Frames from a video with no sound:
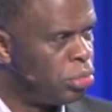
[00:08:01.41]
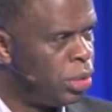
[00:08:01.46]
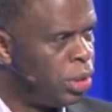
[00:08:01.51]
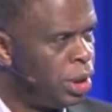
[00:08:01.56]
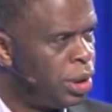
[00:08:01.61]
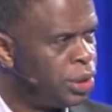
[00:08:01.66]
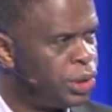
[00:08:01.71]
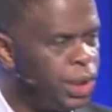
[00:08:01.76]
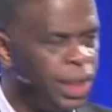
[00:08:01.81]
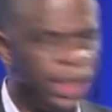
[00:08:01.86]

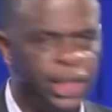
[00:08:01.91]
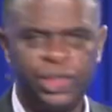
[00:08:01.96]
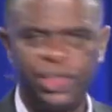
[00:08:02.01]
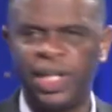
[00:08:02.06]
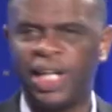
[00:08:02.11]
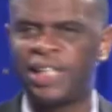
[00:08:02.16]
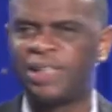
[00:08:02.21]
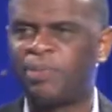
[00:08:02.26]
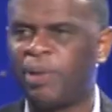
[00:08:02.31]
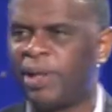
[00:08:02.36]
T.D.
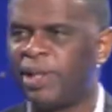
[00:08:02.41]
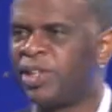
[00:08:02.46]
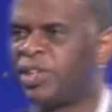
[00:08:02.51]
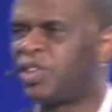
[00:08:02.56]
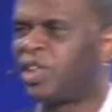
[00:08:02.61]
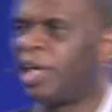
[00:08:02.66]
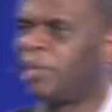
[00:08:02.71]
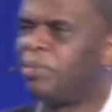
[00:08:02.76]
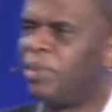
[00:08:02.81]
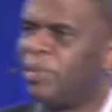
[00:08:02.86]
Jakes made this
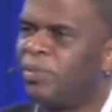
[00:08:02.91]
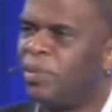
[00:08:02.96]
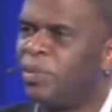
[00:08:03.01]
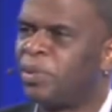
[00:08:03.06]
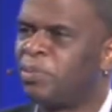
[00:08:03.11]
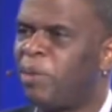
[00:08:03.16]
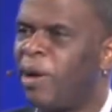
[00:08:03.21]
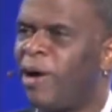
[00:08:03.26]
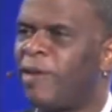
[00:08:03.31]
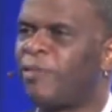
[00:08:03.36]
statement. It was
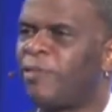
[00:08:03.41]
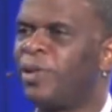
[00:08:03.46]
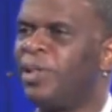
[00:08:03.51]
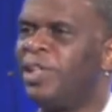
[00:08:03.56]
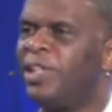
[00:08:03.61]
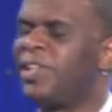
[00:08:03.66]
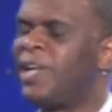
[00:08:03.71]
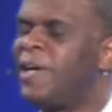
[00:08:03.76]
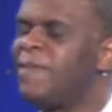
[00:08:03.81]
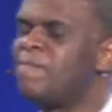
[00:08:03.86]
powerful. He
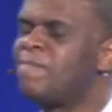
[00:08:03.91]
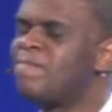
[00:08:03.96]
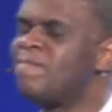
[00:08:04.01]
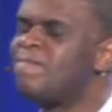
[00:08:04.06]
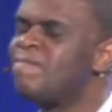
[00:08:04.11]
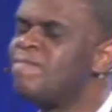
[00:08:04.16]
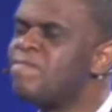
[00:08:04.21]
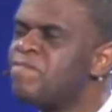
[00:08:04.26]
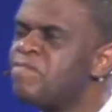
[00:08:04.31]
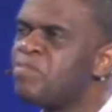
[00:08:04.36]
said,
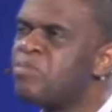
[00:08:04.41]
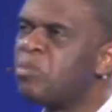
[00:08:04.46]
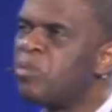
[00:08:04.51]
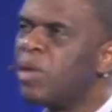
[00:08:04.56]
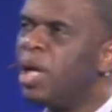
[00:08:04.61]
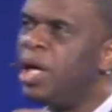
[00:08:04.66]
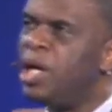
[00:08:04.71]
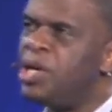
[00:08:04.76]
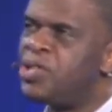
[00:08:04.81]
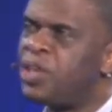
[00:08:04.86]

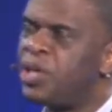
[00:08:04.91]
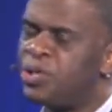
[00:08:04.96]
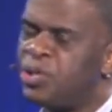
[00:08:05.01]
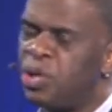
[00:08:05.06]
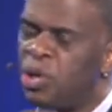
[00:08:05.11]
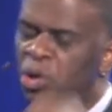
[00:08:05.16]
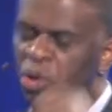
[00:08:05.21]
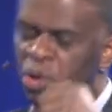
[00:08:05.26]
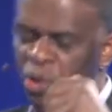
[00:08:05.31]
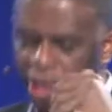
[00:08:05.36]
he said, you
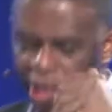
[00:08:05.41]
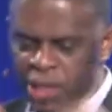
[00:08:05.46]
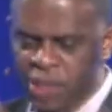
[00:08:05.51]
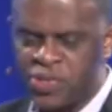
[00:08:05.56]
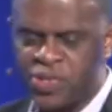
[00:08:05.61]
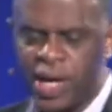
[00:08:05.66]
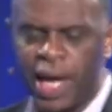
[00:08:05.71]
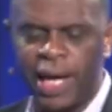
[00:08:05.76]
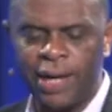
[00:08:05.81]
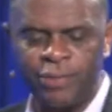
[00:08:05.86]
know,
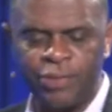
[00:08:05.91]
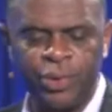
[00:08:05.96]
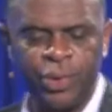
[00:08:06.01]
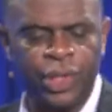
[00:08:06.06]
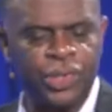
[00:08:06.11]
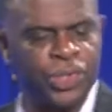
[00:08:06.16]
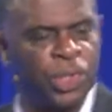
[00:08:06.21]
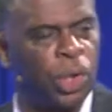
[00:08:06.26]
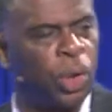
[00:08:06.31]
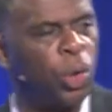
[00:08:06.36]
inside of you
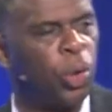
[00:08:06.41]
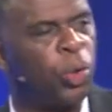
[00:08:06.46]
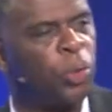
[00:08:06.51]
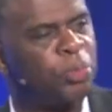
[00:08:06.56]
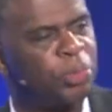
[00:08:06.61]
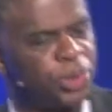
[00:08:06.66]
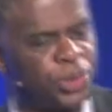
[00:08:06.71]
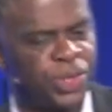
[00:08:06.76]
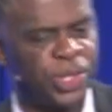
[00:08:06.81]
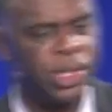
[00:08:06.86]
there's an old
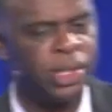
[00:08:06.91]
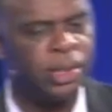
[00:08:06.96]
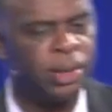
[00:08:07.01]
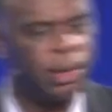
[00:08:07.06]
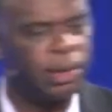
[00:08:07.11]
person.